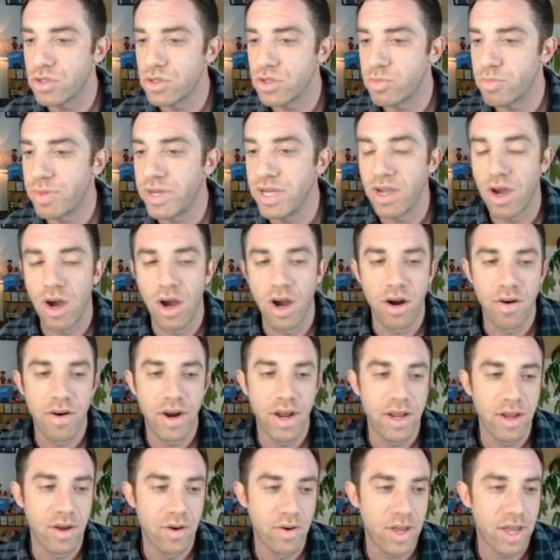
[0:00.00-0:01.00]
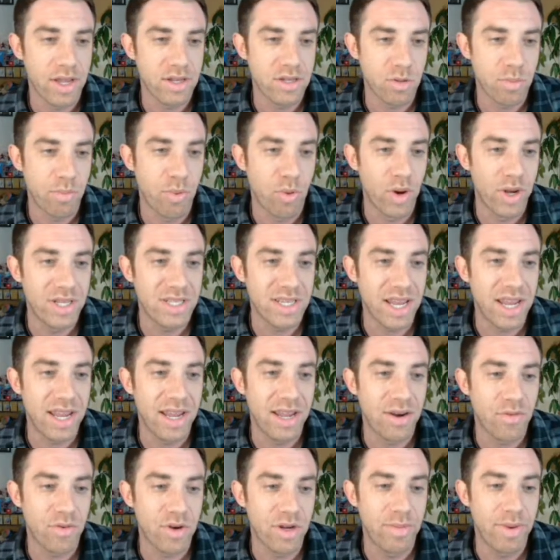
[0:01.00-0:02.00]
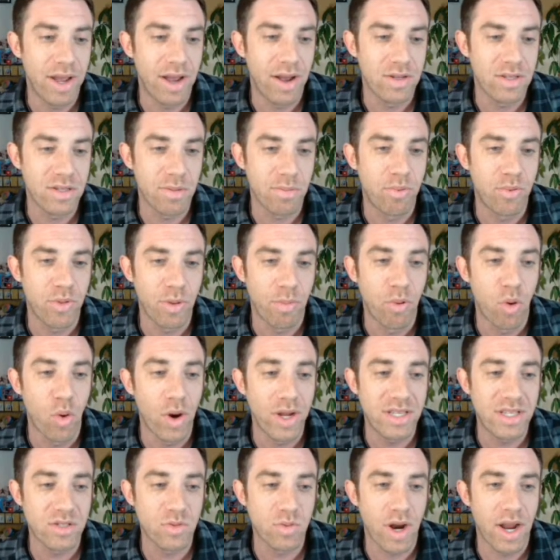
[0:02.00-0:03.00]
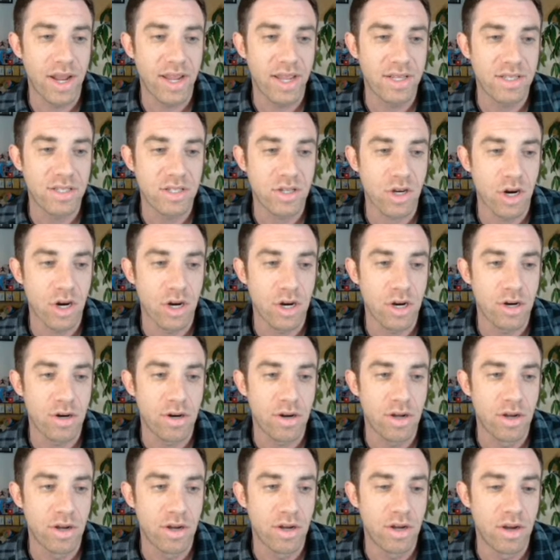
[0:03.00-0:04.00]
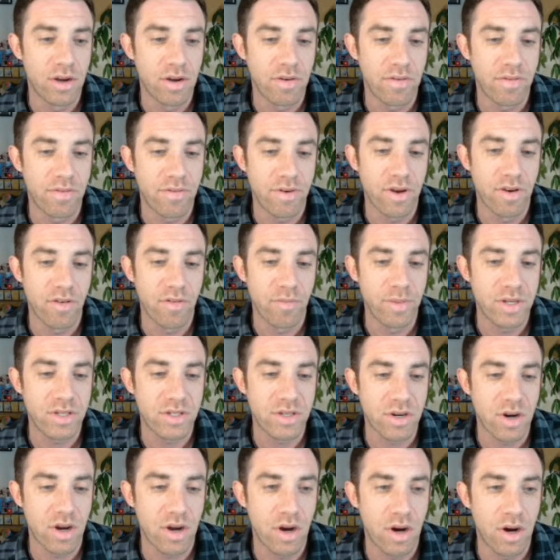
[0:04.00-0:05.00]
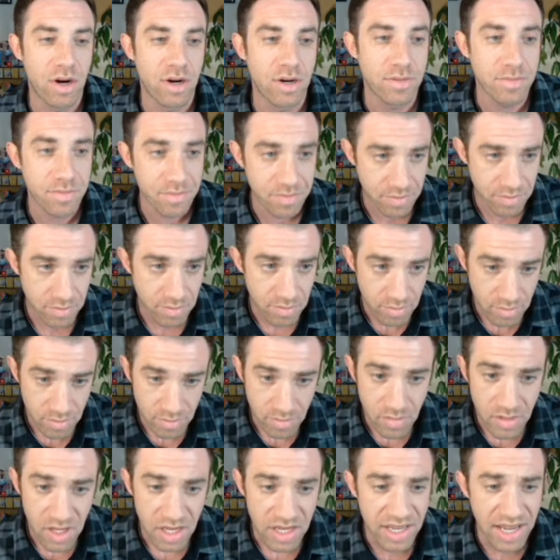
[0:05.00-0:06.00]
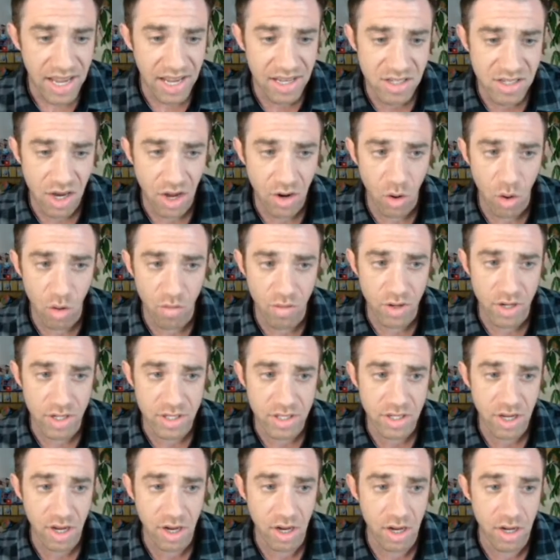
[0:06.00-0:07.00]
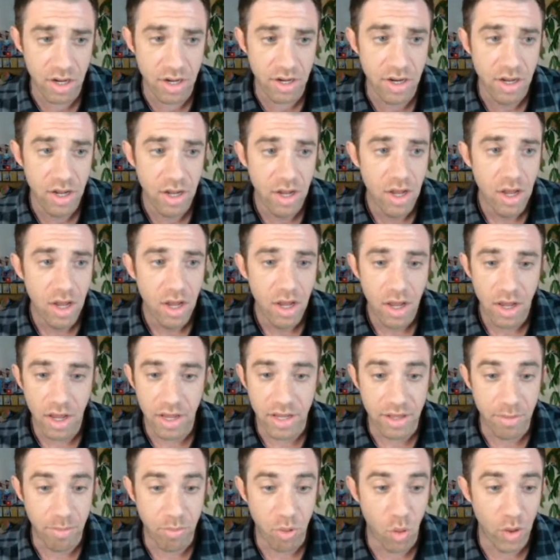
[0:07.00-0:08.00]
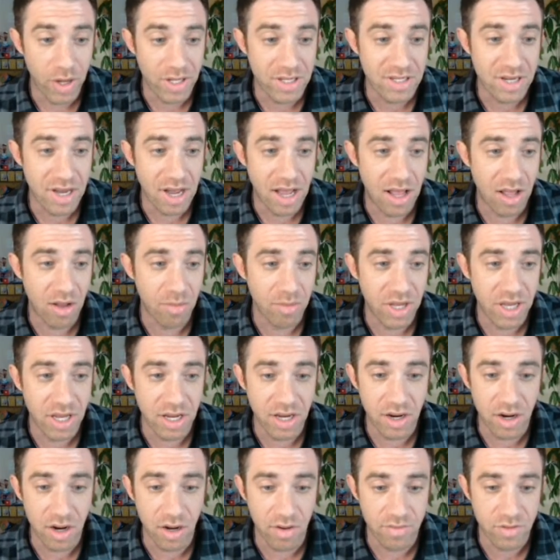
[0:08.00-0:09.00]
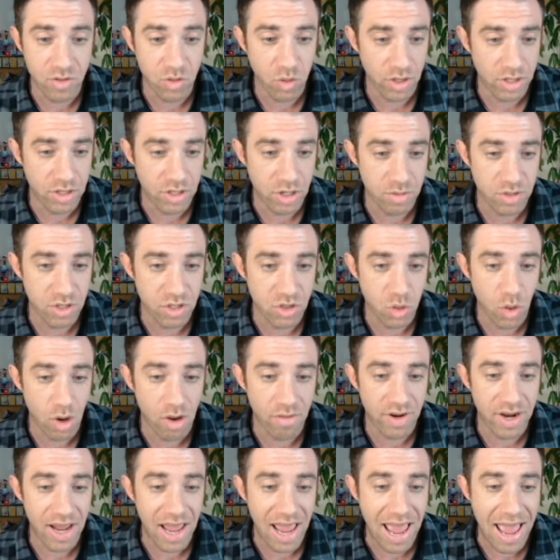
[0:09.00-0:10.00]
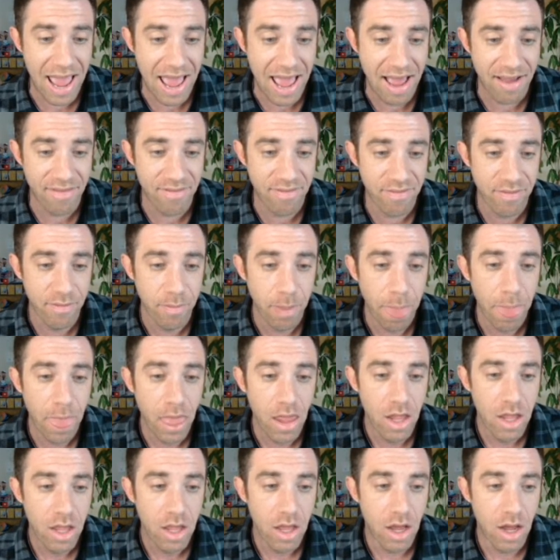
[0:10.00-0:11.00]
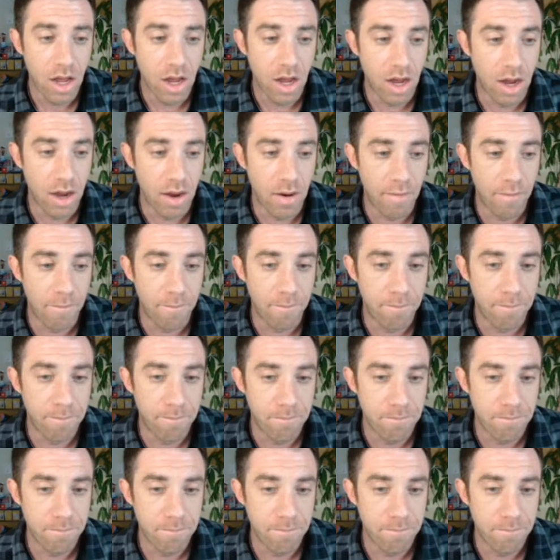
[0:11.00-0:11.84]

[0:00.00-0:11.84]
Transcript: PR, right? Okay, so points and rebounds. The points is where I get scared of Mr. Hart. He has gone over a ton in the points column here in terms of 12.5.